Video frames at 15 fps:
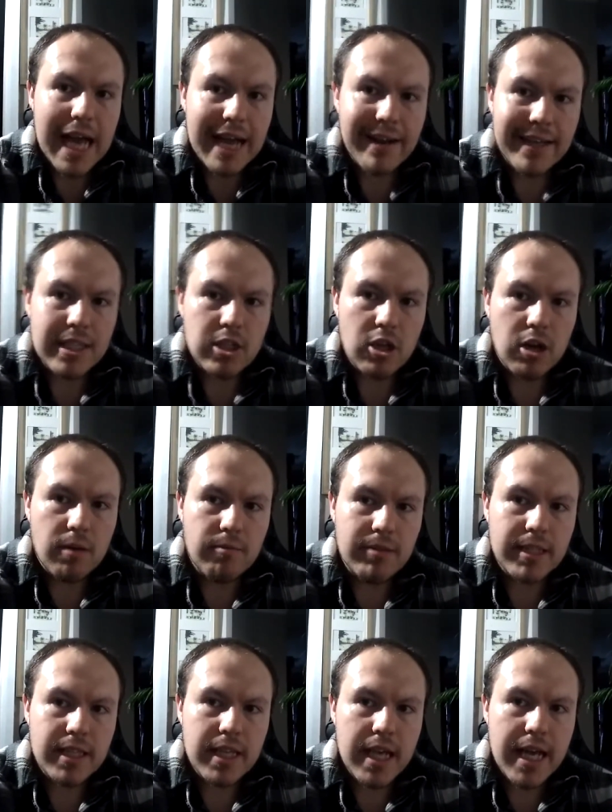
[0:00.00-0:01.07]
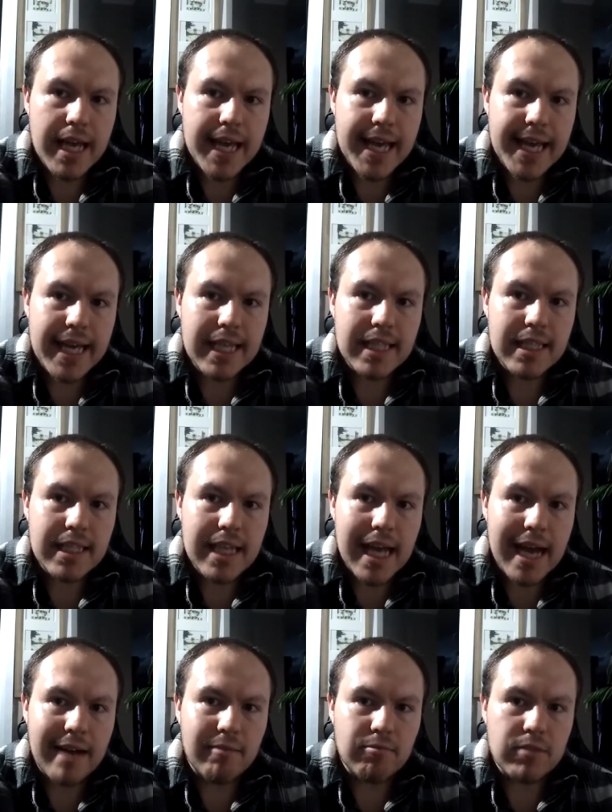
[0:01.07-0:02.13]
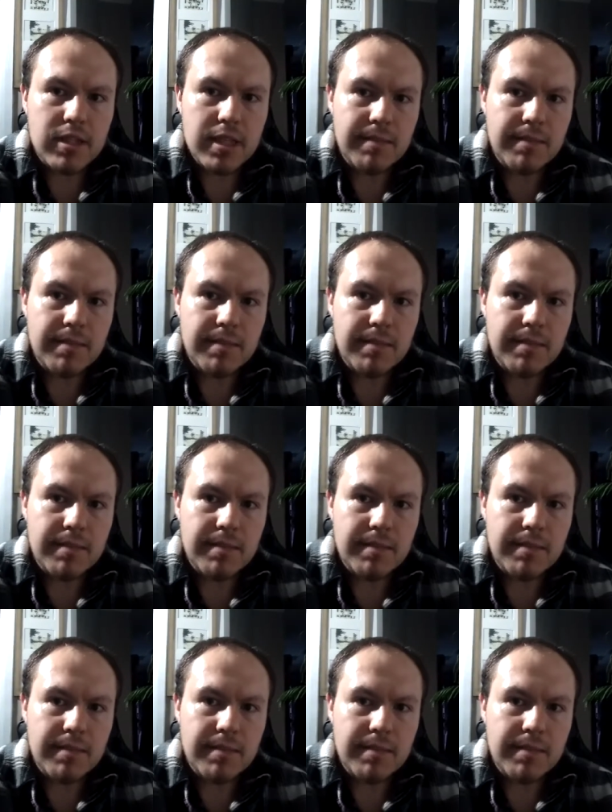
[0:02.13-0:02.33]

Anyways, Omracer is out.